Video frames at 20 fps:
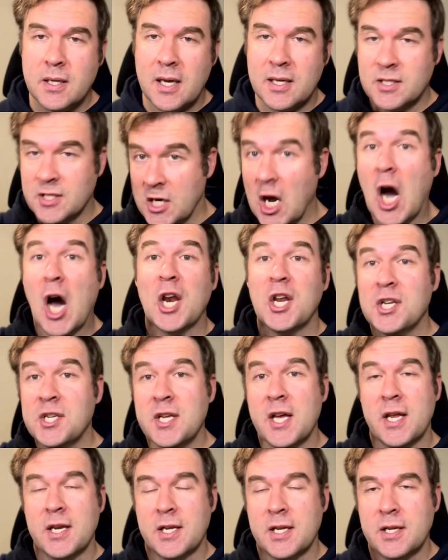as God
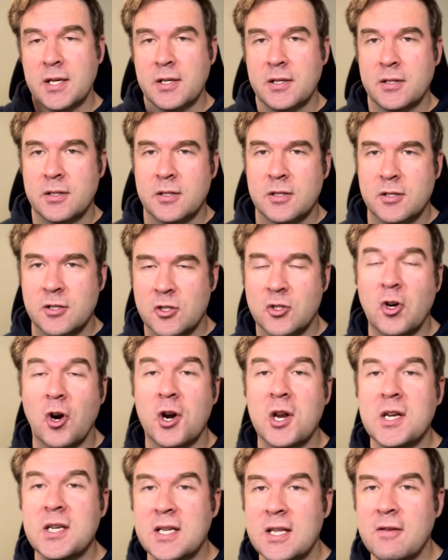intended,
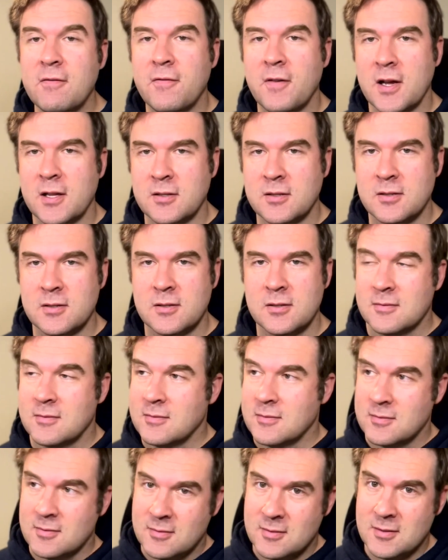starting defense.
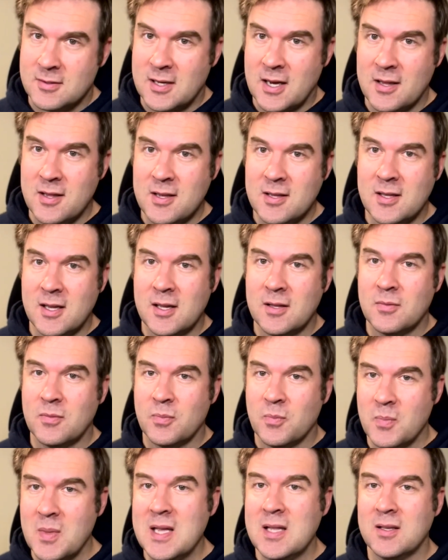I think that
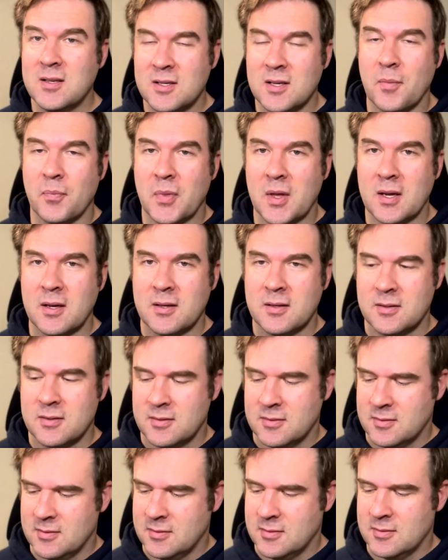means something.
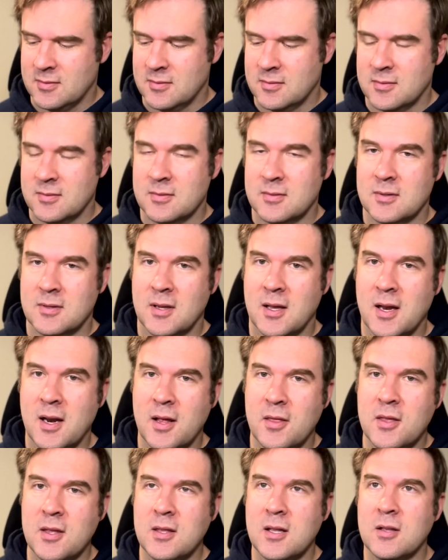
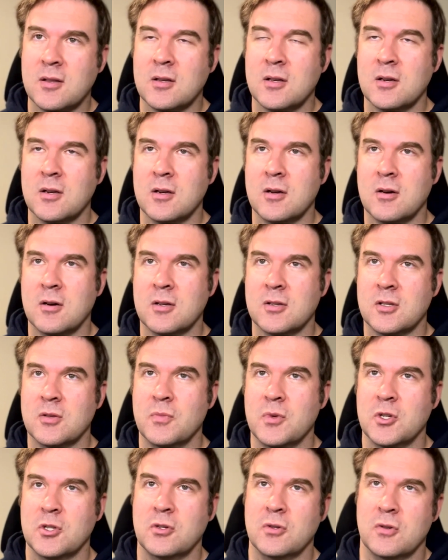And I think that's going to cause
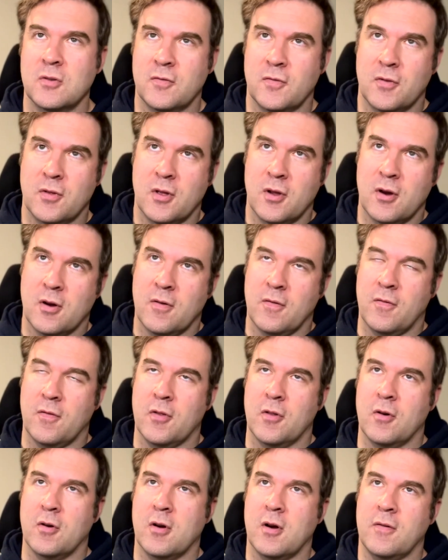some issues for
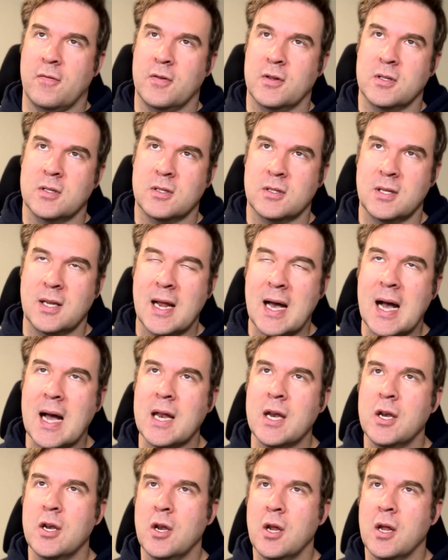their offense.
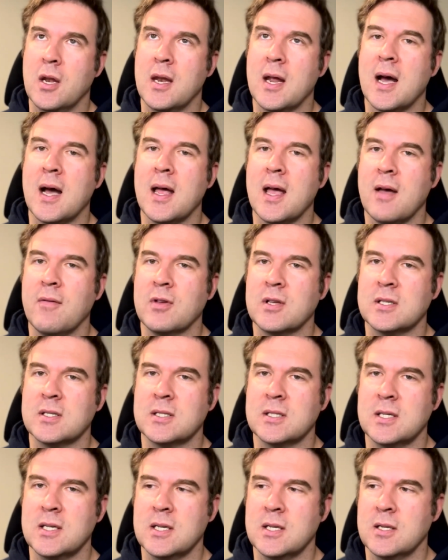Not having
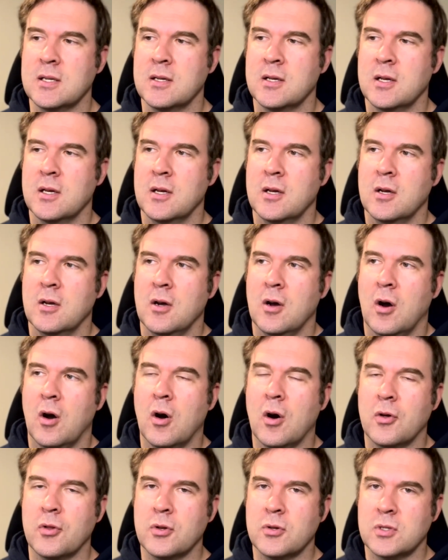seen
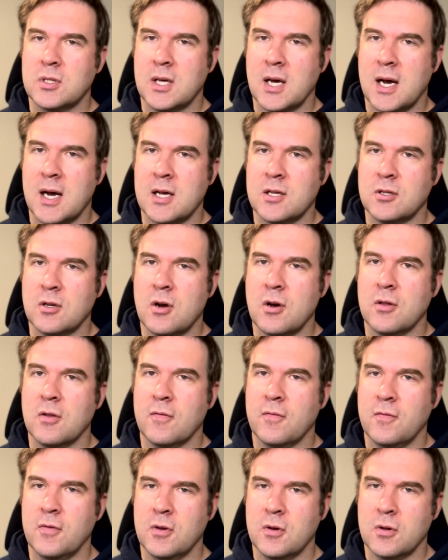all those guys on
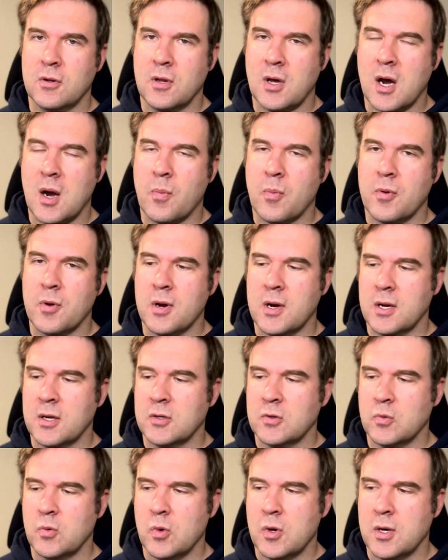the field operating
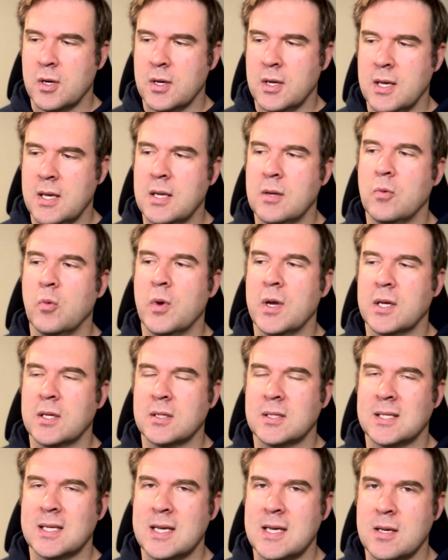as one in
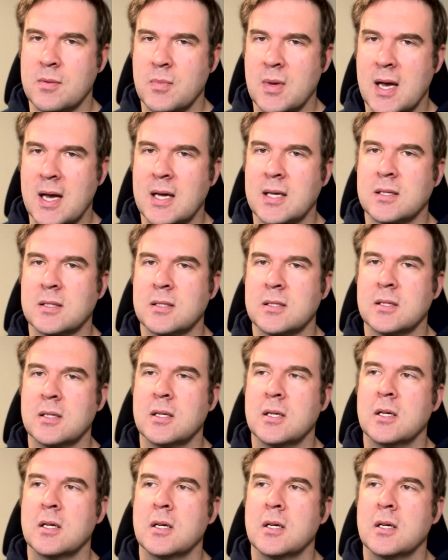Wink's scheme as